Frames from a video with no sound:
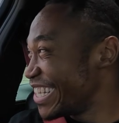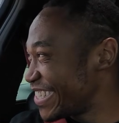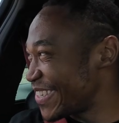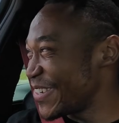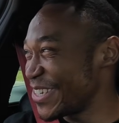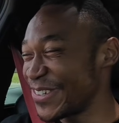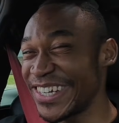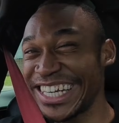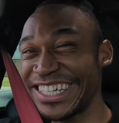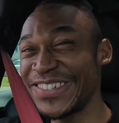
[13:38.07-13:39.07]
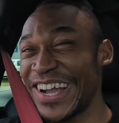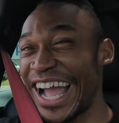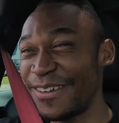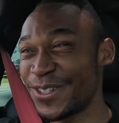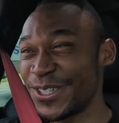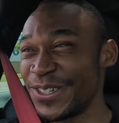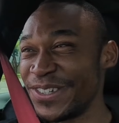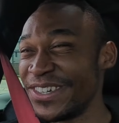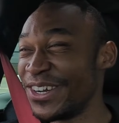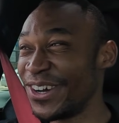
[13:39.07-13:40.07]
So you really do have
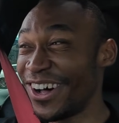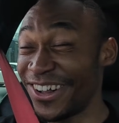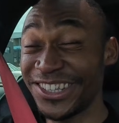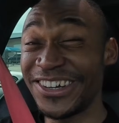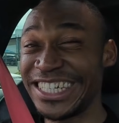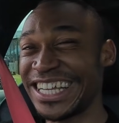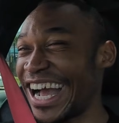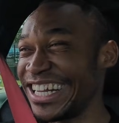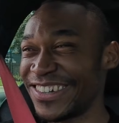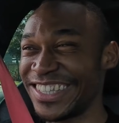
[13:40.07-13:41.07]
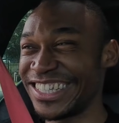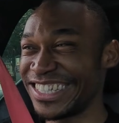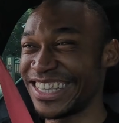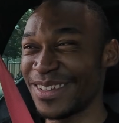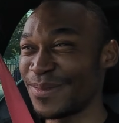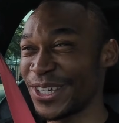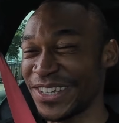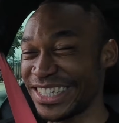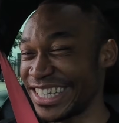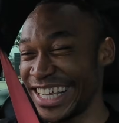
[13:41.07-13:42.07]
to hold on tight on this thing,
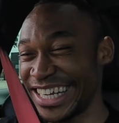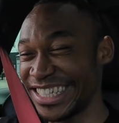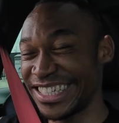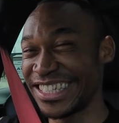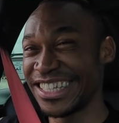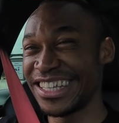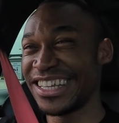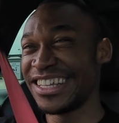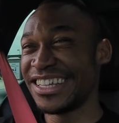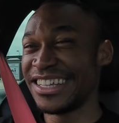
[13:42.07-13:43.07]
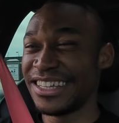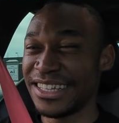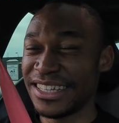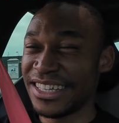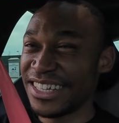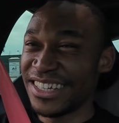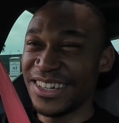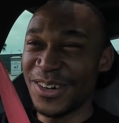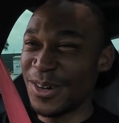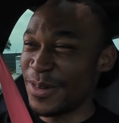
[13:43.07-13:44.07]
because it is,
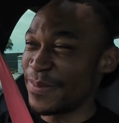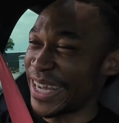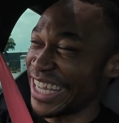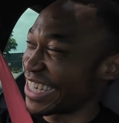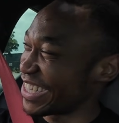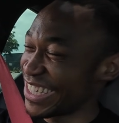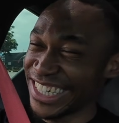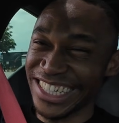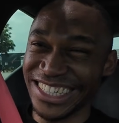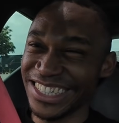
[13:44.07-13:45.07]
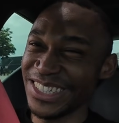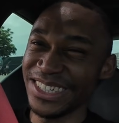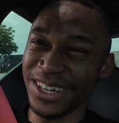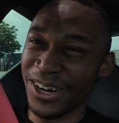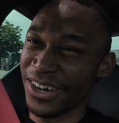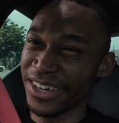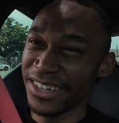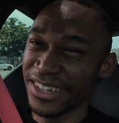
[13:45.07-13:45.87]
oh my goodness, yo.